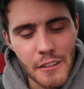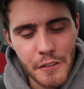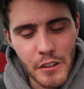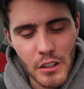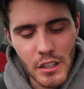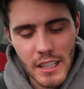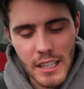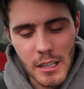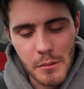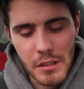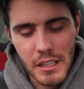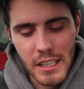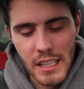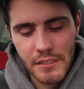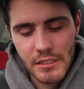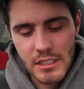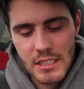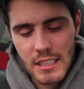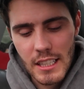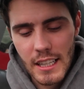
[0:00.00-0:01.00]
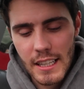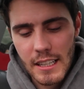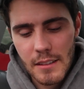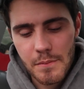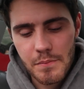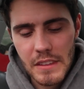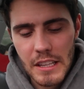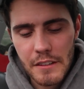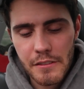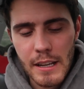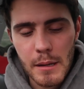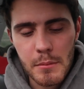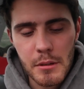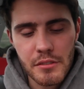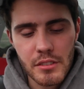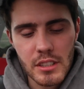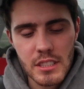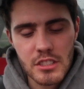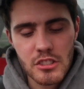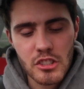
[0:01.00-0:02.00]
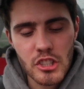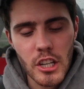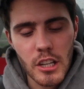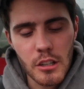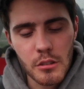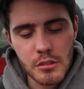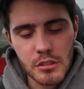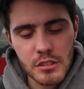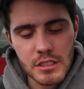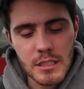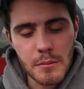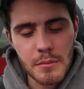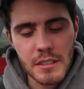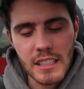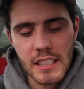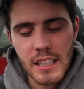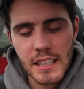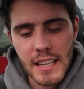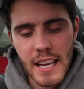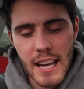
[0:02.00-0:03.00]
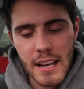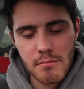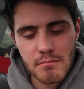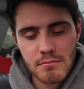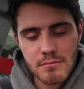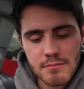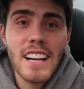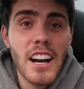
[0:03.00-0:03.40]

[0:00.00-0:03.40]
I feel like I might give it to, like, a family friend's child or something like that.